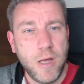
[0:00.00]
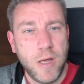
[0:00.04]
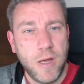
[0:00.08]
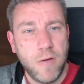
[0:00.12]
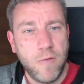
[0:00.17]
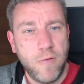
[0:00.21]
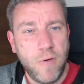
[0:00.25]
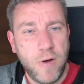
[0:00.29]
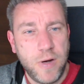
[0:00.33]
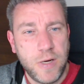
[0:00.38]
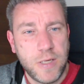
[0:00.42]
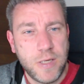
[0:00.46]

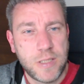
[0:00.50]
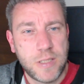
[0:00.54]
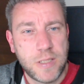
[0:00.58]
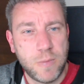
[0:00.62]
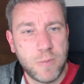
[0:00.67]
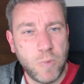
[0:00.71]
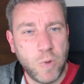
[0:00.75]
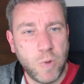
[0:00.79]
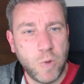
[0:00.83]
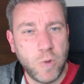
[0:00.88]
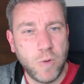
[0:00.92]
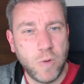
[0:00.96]
very
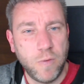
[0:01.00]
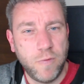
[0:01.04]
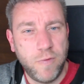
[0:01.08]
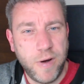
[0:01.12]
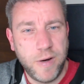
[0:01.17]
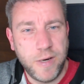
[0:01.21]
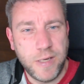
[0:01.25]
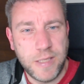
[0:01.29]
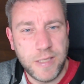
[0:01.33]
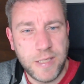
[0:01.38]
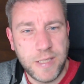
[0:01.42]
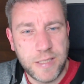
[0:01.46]
small,
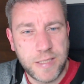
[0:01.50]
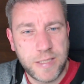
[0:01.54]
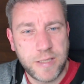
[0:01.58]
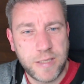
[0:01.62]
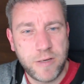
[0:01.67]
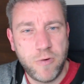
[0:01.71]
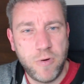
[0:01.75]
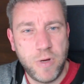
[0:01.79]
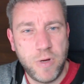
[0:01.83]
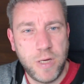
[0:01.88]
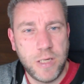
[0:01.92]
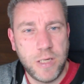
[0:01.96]
very
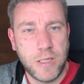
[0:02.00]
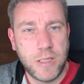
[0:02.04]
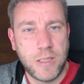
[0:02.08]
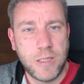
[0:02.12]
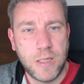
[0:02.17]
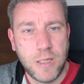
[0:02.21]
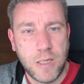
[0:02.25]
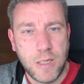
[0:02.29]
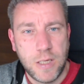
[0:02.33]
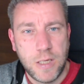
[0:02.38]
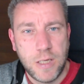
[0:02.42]
discreet,